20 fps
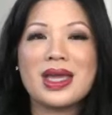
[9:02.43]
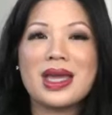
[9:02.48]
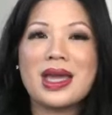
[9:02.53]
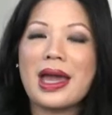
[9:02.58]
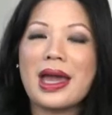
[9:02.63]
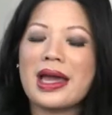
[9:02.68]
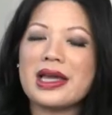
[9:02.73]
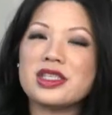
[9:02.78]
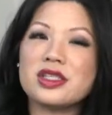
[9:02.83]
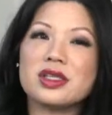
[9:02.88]

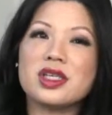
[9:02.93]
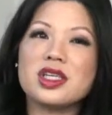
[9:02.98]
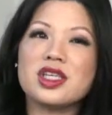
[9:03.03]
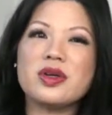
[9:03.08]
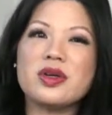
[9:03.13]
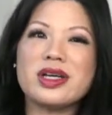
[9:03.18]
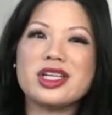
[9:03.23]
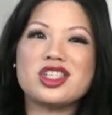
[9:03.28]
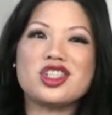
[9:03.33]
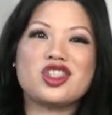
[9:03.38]
And so the
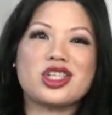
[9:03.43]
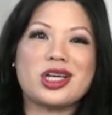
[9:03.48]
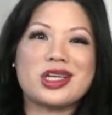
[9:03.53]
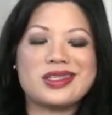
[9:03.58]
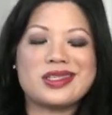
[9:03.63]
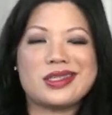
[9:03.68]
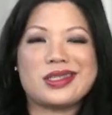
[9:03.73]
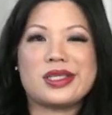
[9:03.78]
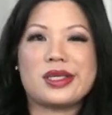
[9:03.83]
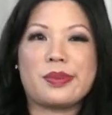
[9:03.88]
US
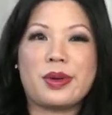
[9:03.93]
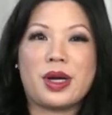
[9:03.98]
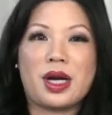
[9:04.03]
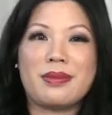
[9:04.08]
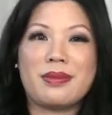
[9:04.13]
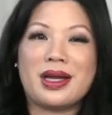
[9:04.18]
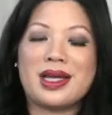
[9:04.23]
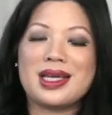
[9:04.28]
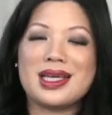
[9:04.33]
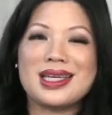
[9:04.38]
Justice
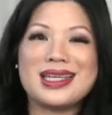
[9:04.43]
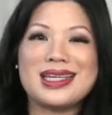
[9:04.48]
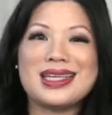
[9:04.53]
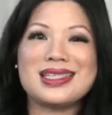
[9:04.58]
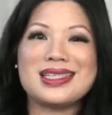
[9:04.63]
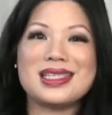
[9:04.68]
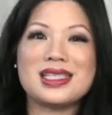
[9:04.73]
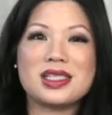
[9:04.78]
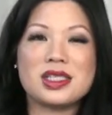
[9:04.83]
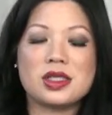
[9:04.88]
Department
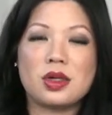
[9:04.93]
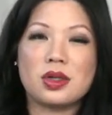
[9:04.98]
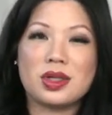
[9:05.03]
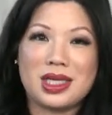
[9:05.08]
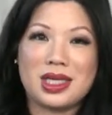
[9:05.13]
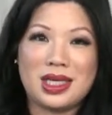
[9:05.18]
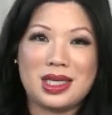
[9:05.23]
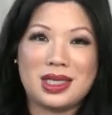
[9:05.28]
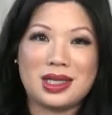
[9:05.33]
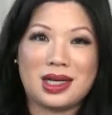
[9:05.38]
isn't so
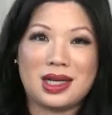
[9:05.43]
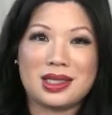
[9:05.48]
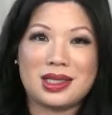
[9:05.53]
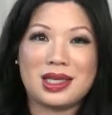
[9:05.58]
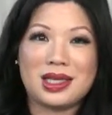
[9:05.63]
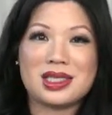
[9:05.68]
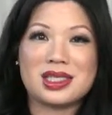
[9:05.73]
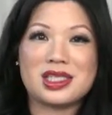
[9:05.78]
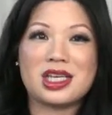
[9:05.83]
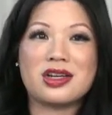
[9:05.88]
keen on
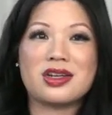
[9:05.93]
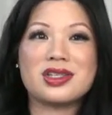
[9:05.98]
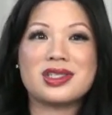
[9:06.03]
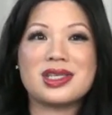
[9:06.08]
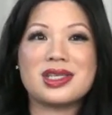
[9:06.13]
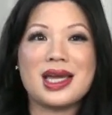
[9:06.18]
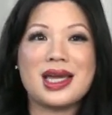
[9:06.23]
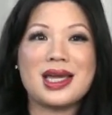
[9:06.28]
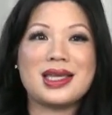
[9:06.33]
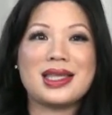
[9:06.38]
this. They're
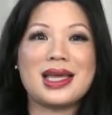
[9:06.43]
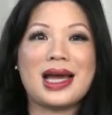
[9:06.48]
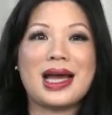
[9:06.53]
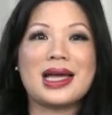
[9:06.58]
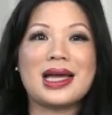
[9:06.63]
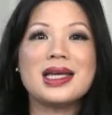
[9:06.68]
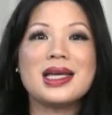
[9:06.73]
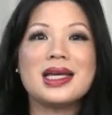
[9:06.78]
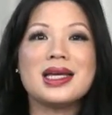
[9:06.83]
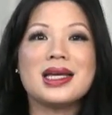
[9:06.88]
saying
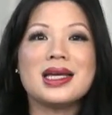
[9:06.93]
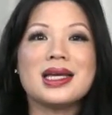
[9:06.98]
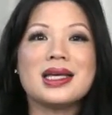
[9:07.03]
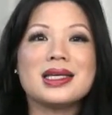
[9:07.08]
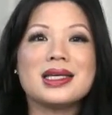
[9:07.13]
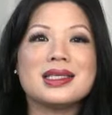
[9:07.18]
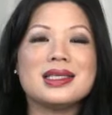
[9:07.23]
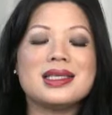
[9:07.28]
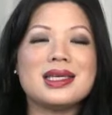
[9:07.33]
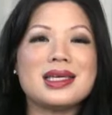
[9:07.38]
that
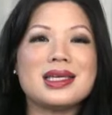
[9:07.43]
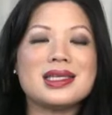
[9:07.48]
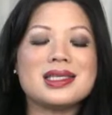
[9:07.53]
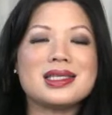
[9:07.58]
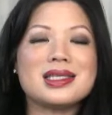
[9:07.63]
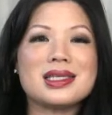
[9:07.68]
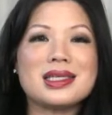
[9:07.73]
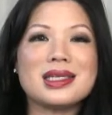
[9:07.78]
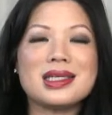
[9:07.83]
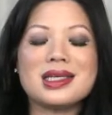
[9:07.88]

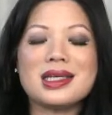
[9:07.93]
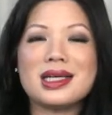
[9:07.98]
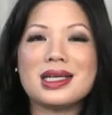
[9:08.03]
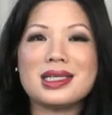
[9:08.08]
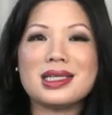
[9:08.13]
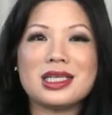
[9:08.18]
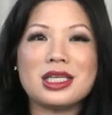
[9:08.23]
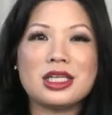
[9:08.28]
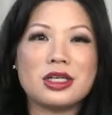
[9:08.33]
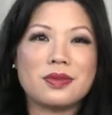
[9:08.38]
this,
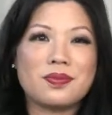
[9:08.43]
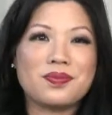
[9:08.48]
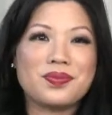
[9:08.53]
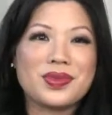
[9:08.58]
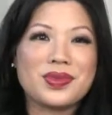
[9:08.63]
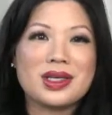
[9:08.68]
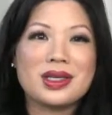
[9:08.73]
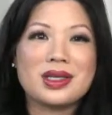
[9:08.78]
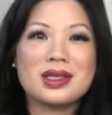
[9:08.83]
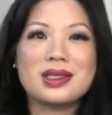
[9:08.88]
you know,
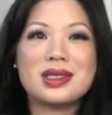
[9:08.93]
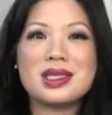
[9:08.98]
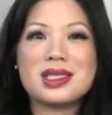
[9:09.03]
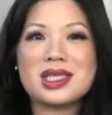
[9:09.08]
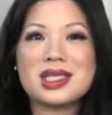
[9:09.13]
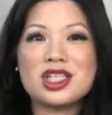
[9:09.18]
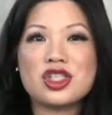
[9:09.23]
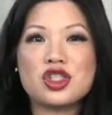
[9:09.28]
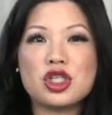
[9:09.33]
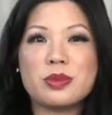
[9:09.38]
this
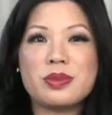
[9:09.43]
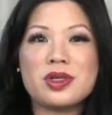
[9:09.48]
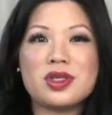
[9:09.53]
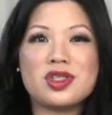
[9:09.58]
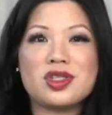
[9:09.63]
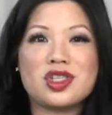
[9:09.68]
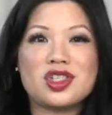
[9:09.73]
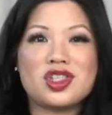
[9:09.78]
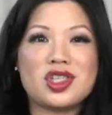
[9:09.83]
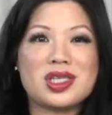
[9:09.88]

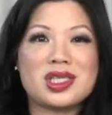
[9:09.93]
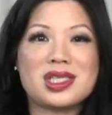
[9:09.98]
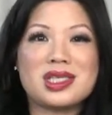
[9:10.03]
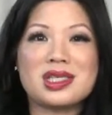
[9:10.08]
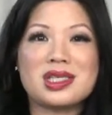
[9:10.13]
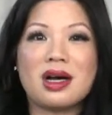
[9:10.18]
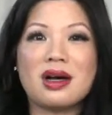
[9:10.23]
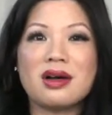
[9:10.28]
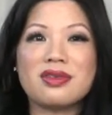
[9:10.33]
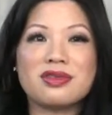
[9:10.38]
contributes to just
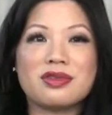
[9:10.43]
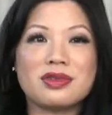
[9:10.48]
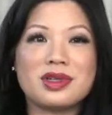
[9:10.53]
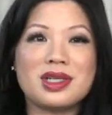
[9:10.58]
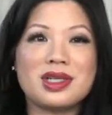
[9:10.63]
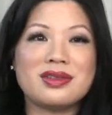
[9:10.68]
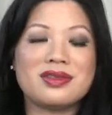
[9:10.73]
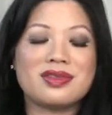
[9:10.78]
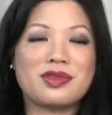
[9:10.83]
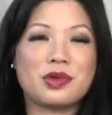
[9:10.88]

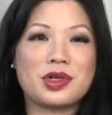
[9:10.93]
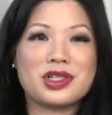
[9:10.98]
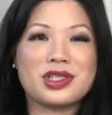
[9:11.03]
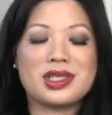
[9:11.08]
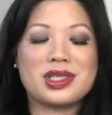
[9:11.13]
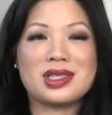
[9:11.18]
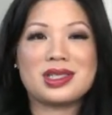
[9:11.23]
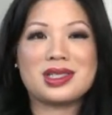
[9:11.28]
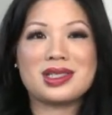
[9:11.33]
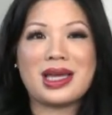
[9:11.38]

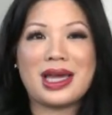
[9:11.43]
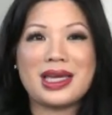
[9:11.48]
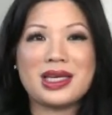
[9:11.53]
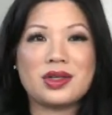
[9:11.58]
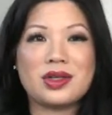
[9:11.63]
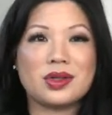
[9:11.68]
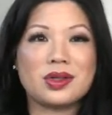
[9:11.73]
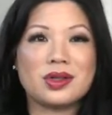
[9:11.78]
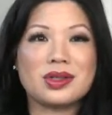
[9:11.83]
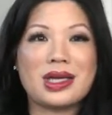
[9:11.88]
self-reinforcing
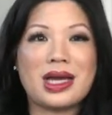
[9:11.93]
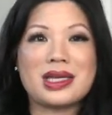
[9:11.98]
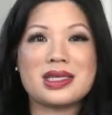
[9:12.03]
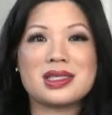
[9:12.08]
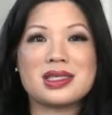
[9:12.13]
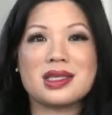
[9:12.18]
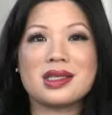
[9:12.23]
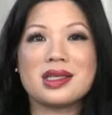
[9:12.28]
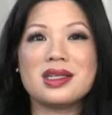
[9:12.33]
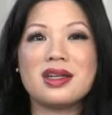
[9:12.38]
cycle that
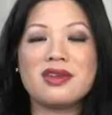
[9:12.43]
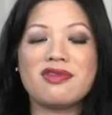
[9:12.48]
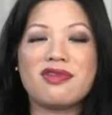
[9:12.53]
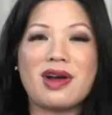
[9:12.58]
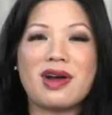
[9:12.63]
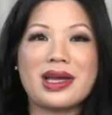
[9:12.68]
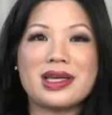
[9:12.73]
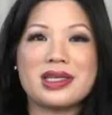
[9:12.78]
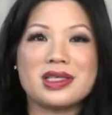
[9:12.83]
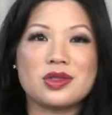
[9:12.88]

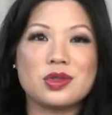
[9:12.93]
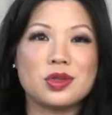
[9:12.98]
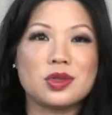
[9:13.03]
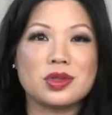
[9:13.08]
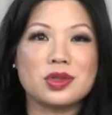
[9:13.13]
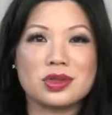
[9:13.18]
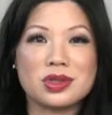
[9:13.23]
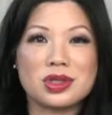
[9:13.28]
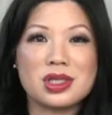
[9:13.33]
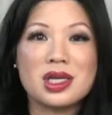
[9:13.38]
solidifies
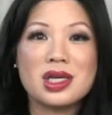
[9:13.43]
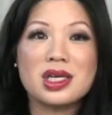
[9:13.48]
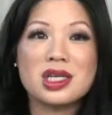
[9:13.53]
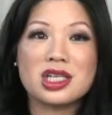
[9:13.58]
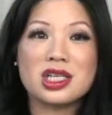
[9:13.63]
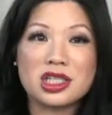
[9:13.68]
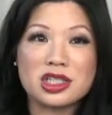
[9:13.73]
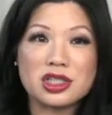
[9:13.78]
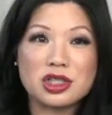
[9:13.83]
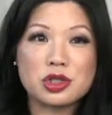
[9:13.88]
Google's
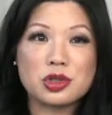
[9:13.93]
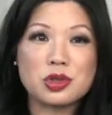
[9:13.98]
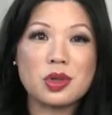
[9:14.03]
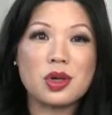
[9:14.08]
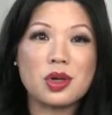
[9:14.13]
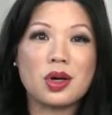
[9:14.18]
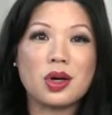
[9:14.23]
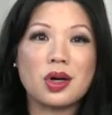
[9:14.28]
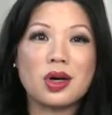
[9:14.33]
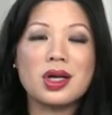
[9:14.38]

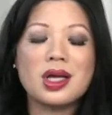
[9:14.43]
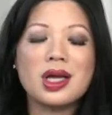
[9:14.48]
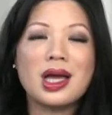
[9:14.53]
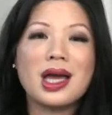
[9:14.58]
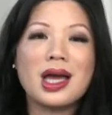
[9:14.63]
control.